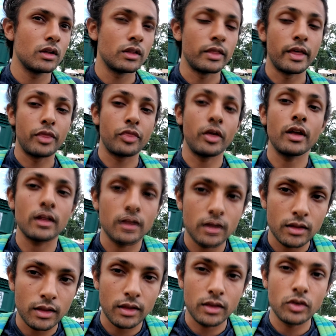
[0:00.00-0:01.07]
they think
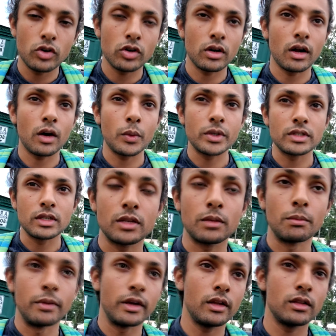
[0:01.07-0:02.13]
like you could always eat
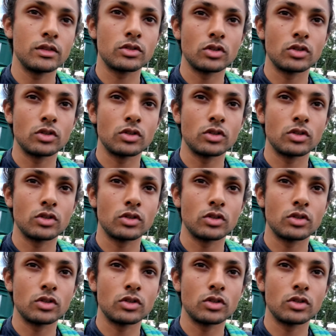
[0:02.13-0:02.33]
beans,